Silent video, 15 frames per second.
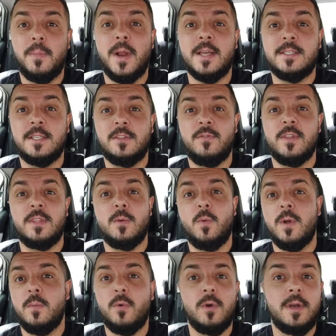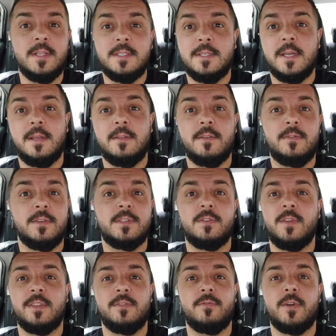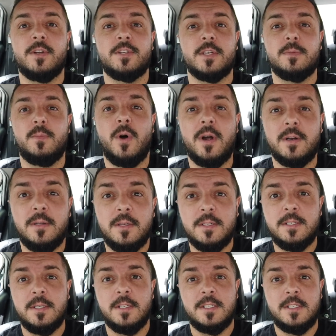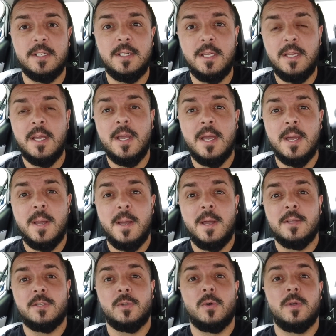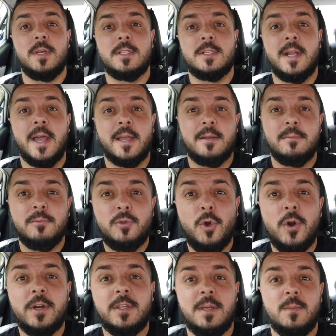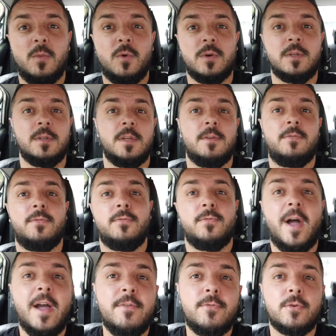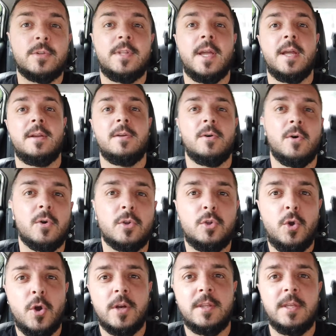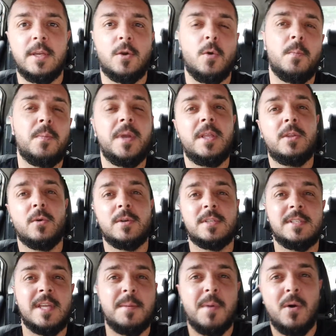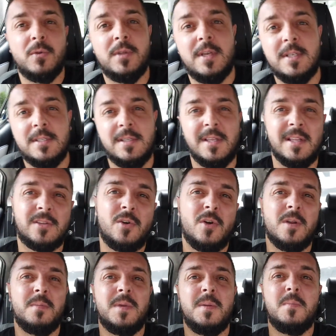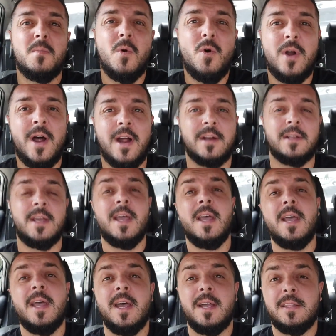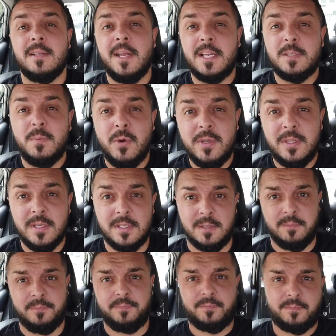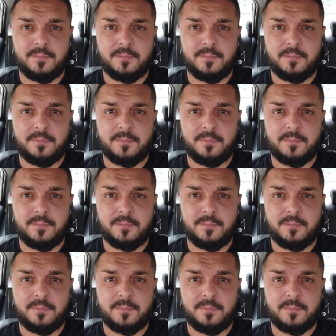plus 21 more let's say if it's 20 franchise partners in the city so it's like 30 more if 5 or 10 or 30 compete on the same audience they're gonna be more hard and the next point is